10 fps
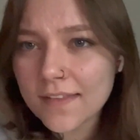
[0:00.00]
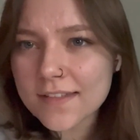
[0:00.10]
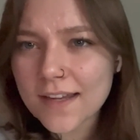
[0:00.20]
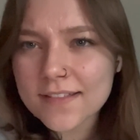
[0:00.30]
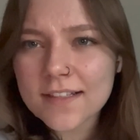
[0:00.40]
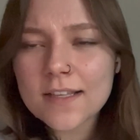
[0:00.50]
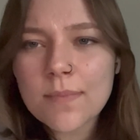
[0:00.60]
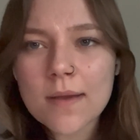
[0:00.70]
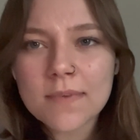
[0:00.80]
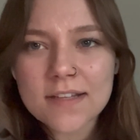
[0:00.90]
this next
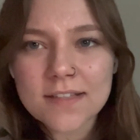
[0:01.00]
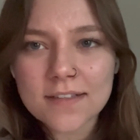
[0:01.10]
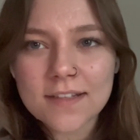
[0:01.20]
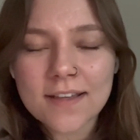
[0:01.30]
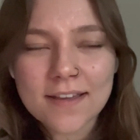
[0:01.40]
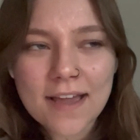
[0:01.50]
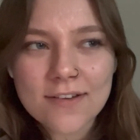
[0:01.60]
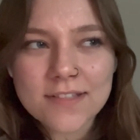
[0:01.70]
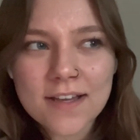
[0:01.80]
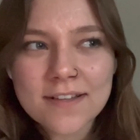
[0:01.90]
clip, I'm dissecting a
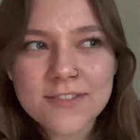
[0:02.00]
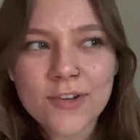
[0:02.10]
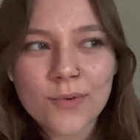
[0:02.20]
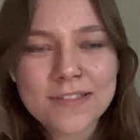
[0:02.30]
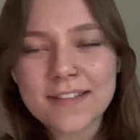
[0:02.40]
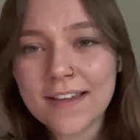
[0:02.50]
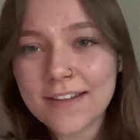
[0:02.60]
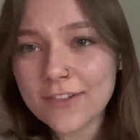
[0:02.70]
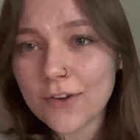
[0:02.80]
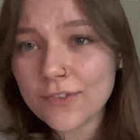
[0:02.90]
cow's eye. So once
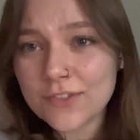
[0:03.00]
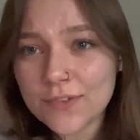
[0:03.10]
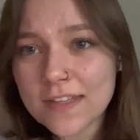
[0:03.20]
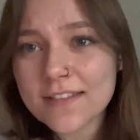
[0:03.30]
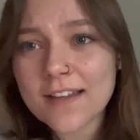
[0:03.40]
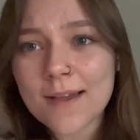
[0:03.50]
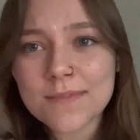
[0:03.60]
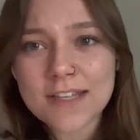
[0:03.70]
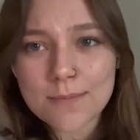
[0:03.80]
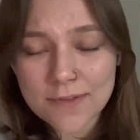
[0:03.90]
again, go to this
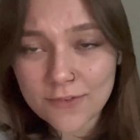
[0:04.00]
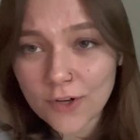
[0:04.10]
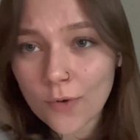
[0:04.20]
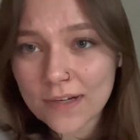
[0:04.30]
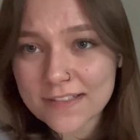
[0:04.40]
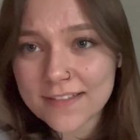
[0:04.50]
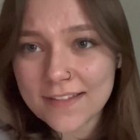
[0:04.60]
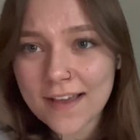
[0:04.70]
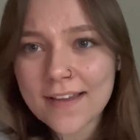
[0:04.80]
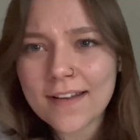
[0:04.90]
timestamp if you don't want to see
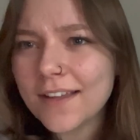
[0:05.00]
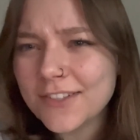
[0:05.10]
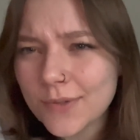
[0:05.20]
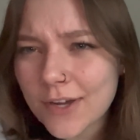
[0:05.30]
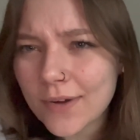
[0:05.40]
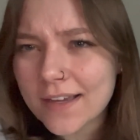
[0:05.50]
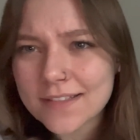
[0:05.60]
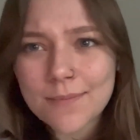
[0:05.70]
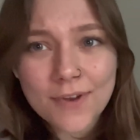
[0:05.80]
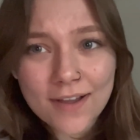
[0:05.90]
that. Uh, do it quick because
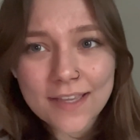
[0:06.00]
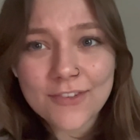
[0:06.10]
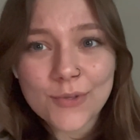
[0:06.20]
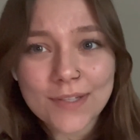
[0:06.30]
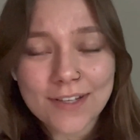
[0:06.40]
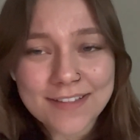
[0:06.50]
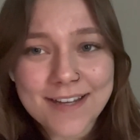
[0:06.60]
I'm not giving you a lot of